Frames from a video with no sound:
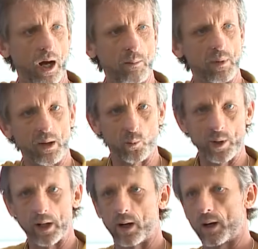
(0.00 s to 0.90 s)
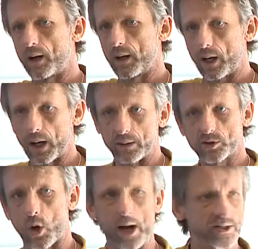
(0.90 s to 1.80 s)
Um, and we are uh,
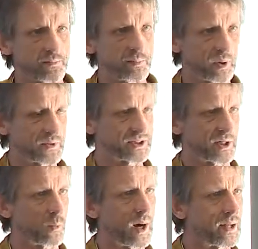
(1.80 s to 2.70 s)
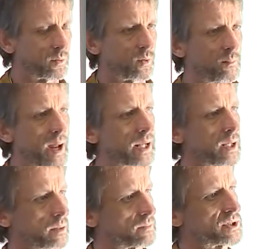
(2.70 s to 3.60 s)
trying to build this in a way that will
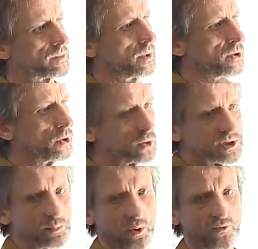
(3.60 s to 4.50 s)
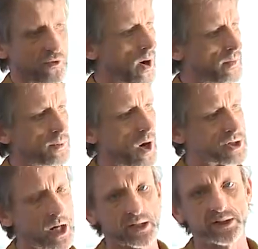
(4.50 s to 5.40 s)
make it usable for other
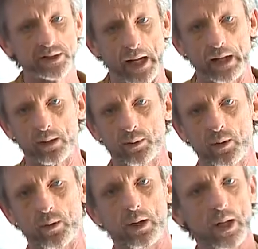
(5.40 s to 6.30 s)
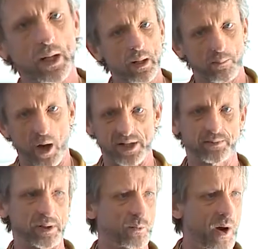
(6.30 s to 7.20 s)
projects, scalable,
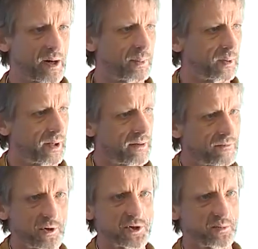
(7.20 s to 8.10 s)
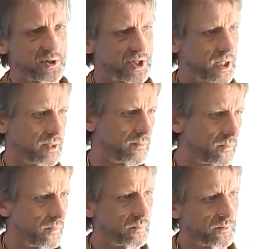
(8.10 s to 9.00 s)
possibly runnable on a virtual
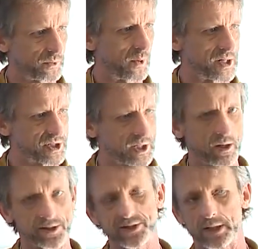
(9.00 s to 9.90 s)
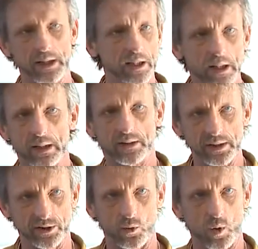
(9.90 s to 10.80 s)
machine through HTRC.
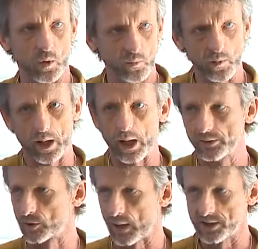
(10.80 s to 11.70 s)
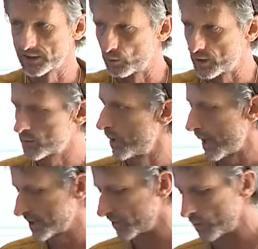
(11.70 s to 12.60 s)
These are all uh, directions in which we're actively